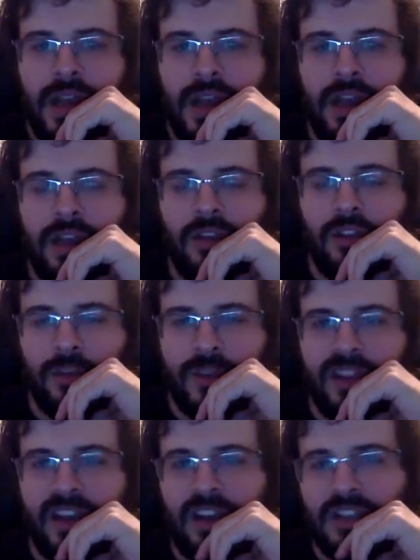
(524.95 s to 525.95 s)
And look,
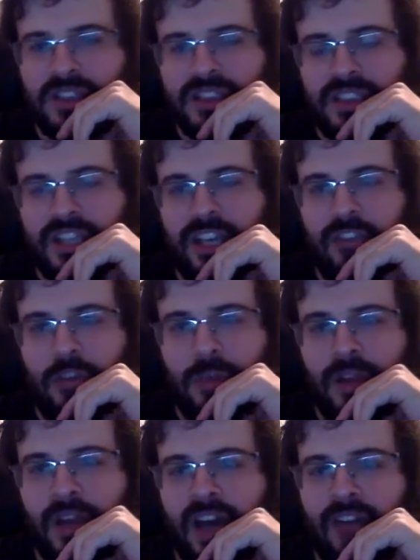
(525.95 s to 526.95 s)
MacDonald is going to give
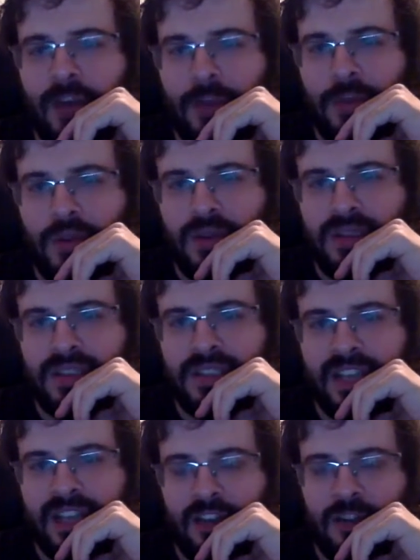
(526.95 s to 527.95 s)
him a lot of opportunities
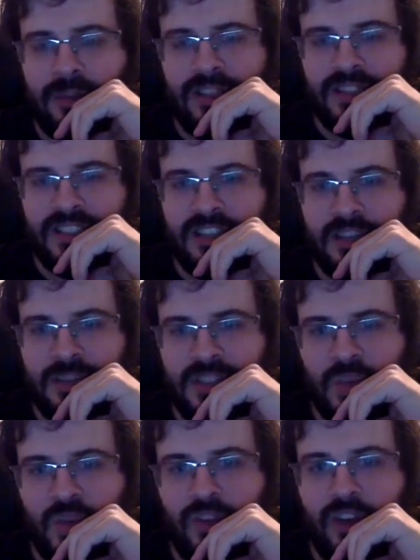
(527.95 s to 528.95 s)
to counter because he comes
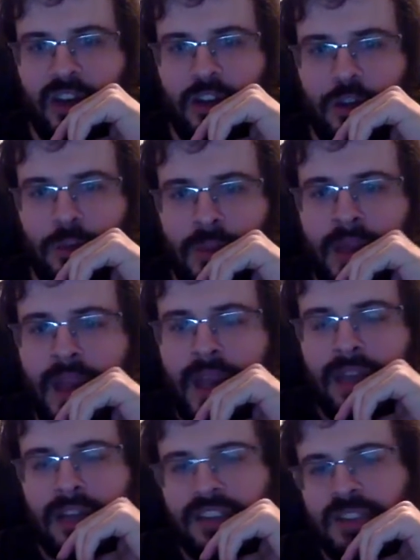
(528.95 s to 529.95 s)
in with volume
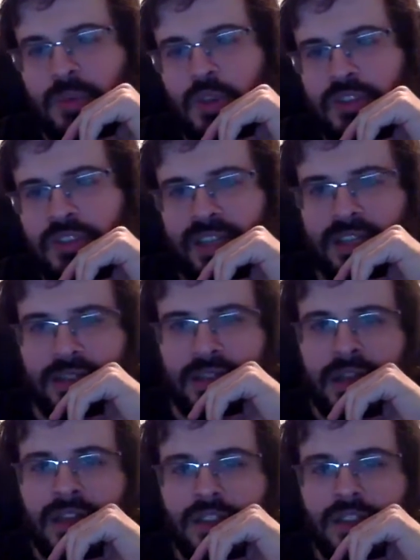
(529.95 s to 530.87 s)
and he doesn't move his head.